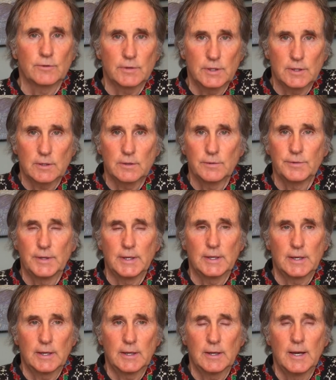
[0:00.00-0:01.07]
critical
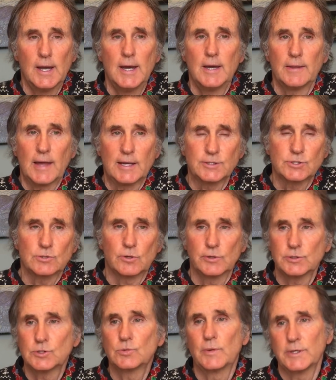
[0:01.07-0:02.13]
thinking, that
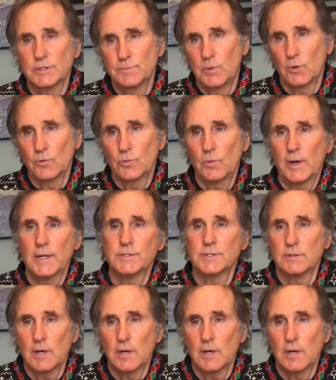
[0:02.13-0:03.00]
sword swings both ways.